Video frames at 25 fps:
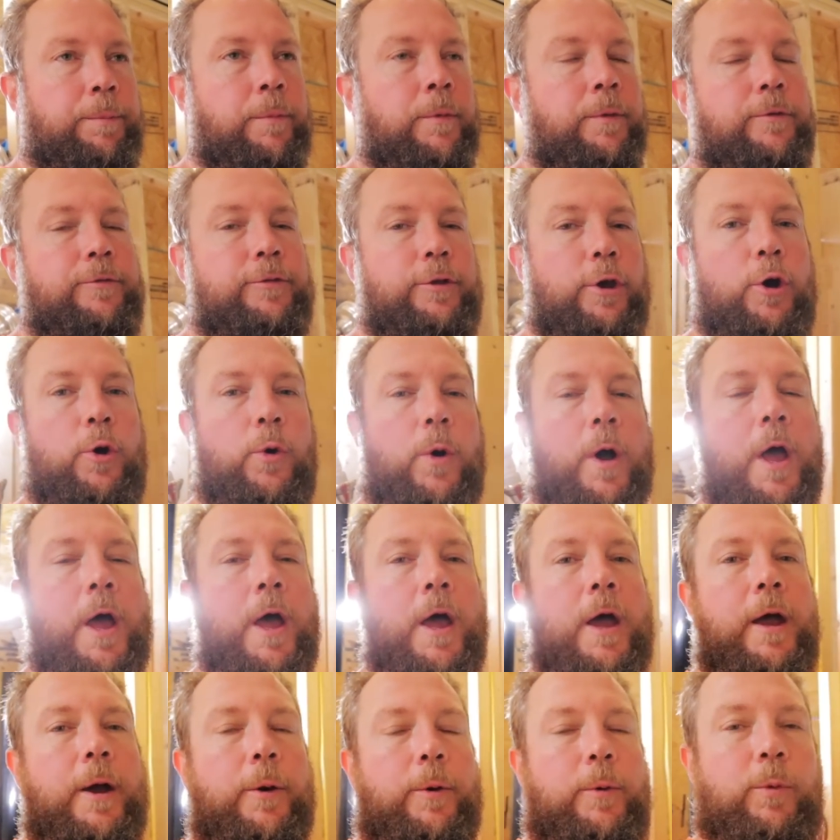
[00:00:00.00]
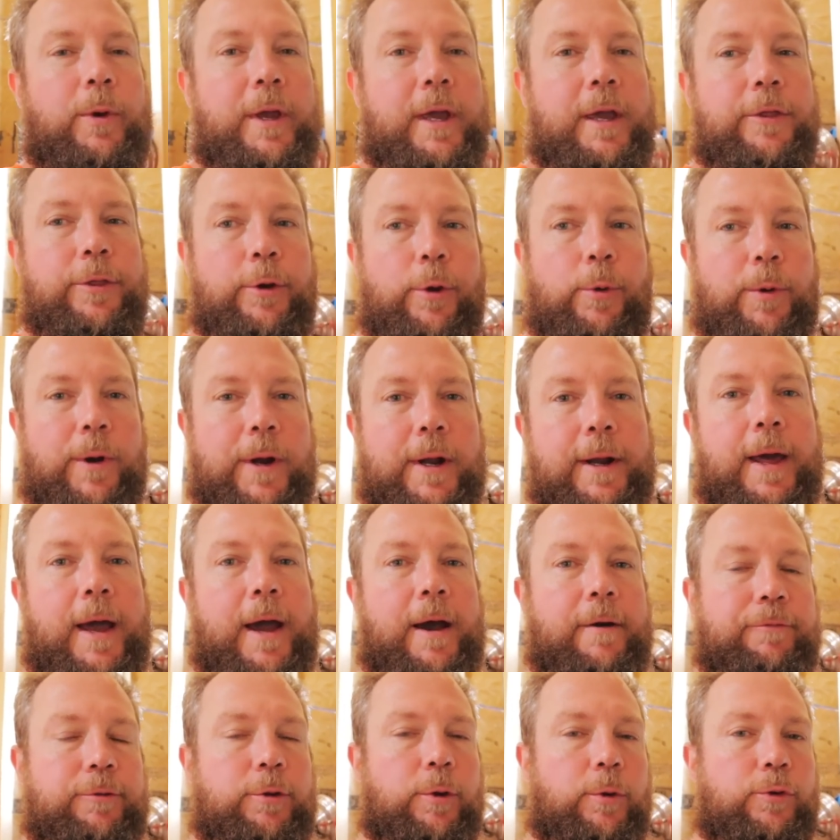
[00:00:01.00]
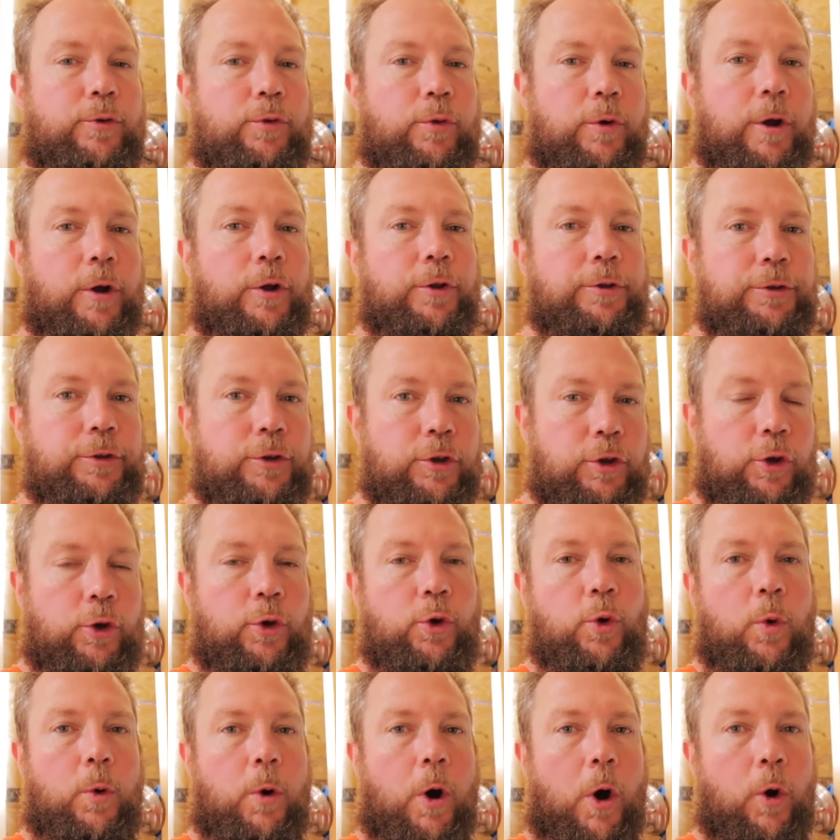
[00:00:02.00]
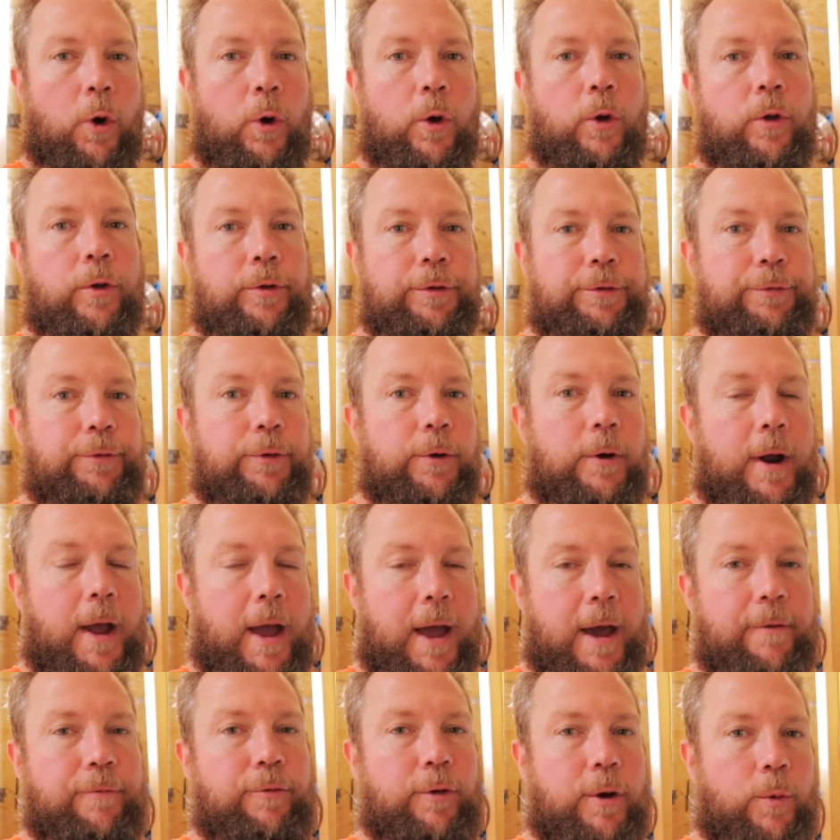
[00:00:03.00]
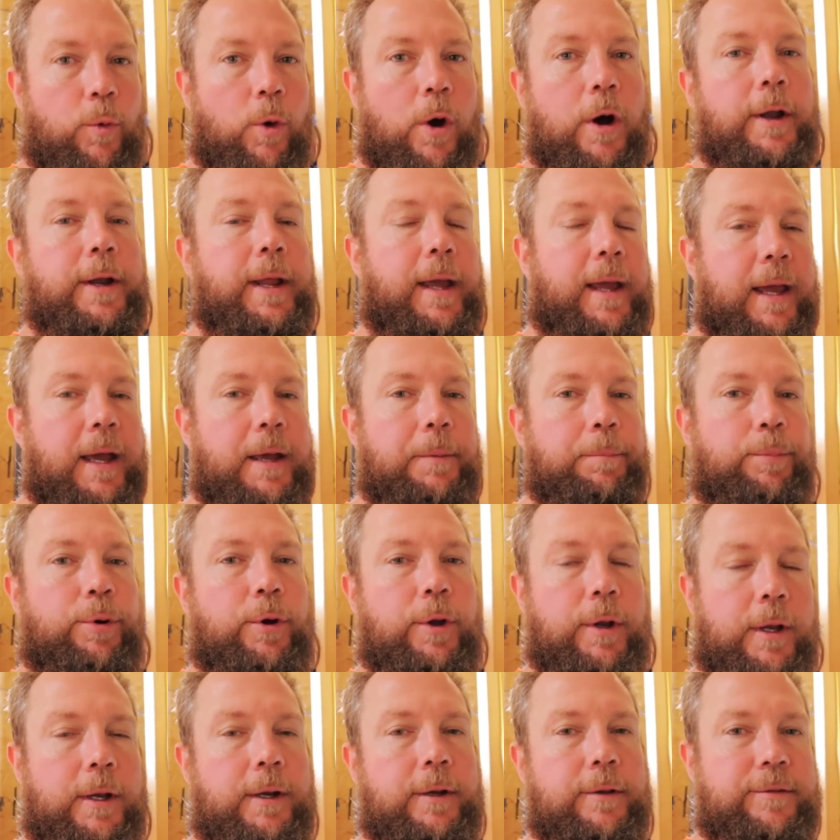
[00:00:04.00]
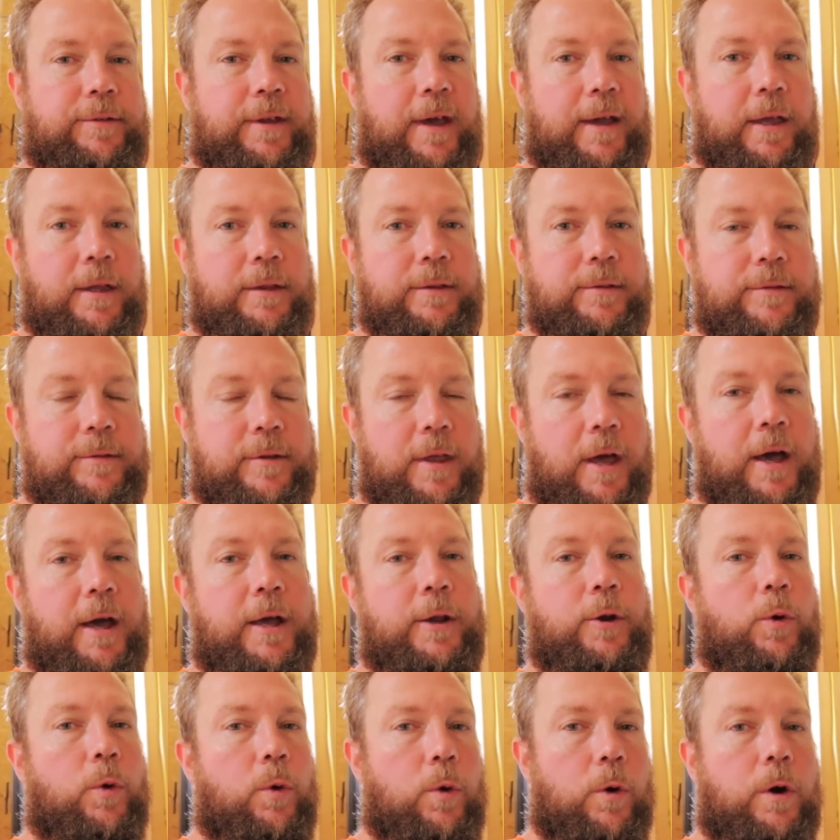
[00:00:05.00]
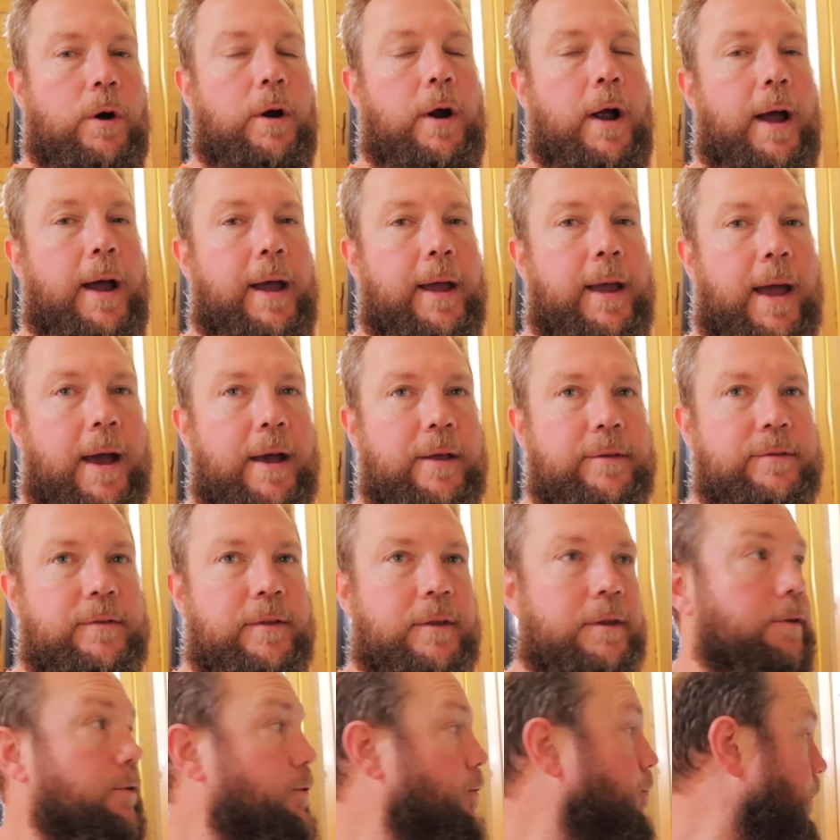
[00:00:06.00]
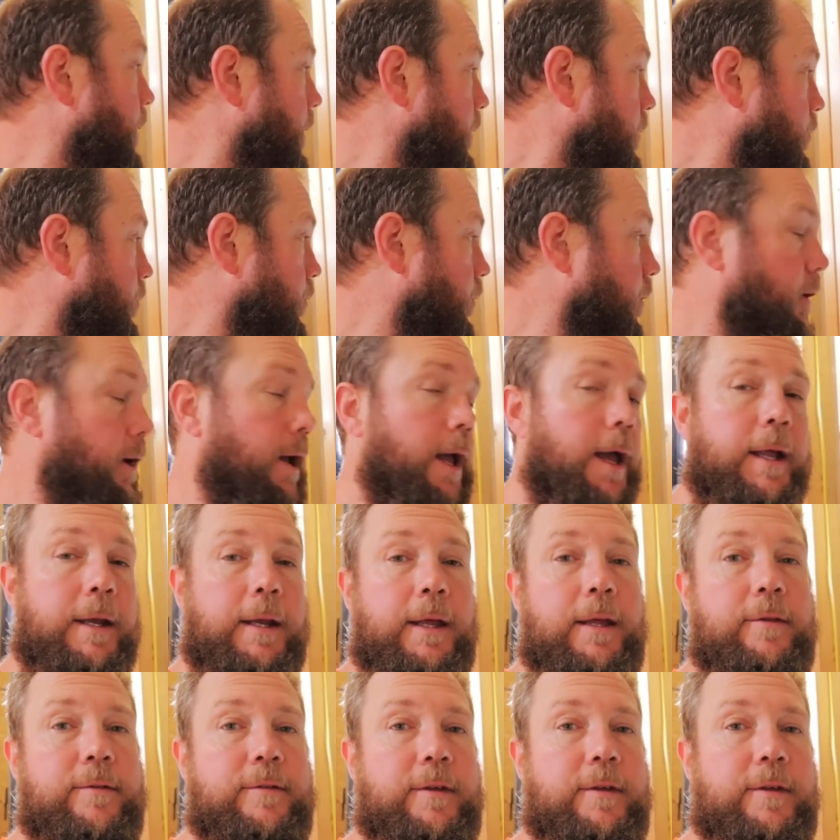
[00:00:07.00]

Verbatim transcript: So we either were gonna have to drill new holes for everyone and put in a second stud, or I asked the inspector and he